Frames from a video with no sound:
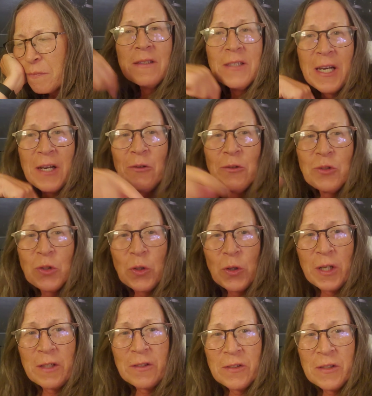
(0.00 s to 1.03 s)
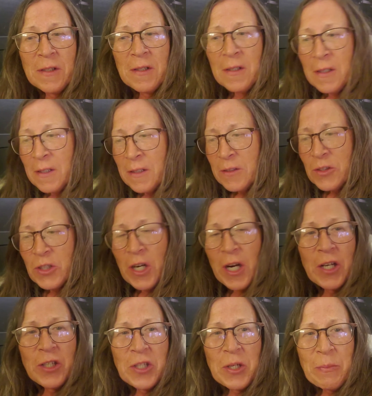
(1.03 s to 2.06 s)
Town chores.
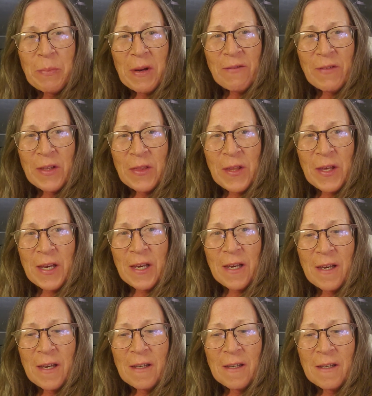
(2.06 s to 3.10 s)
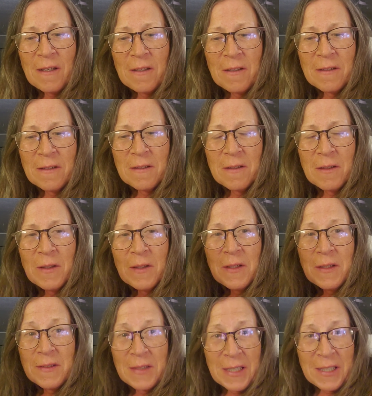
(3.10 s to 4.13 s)
Charge up everything.
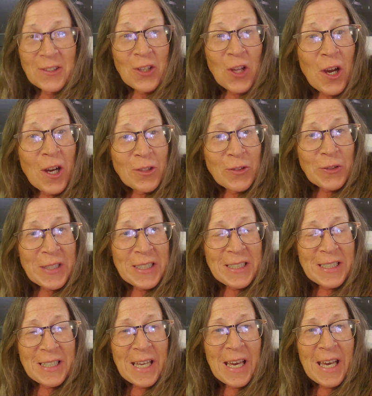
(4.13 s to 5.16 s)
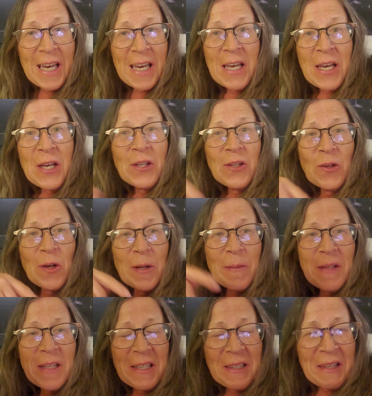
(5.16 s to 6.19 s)
Did laundry today.
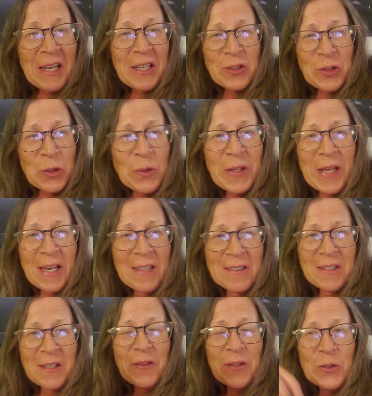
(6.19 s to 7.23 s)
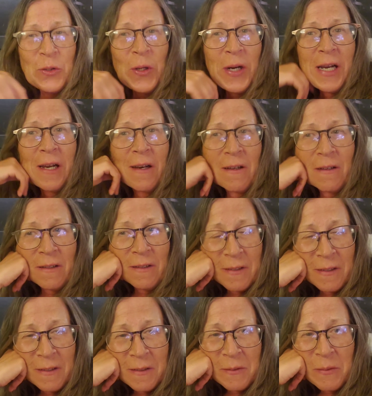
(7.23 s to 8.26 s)
Normally, like 2 days on the trail,
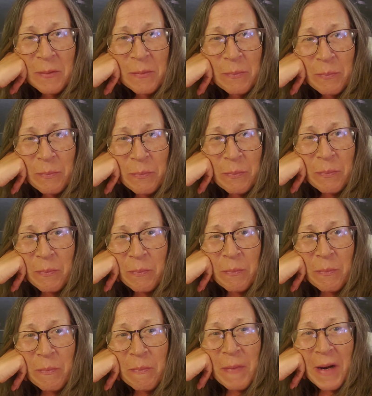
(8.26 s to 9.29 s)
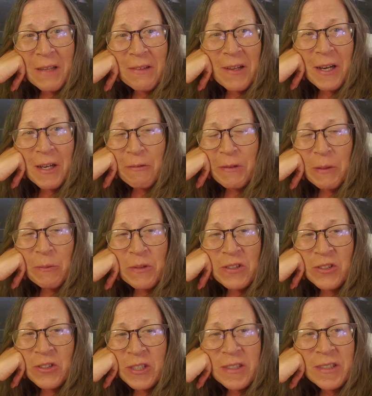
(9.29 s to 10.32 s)
my laundry was
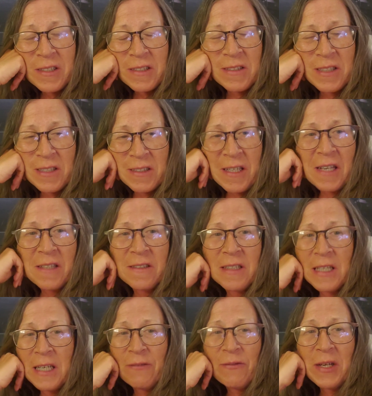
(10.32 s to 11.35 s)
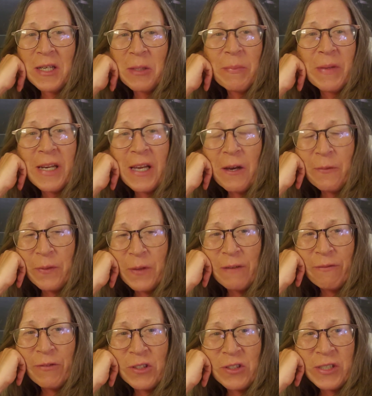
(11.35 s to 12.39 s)
just as disgusting if I'd have been out there
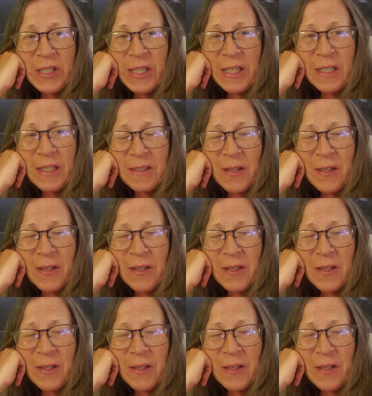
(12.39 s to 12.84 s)
for 6.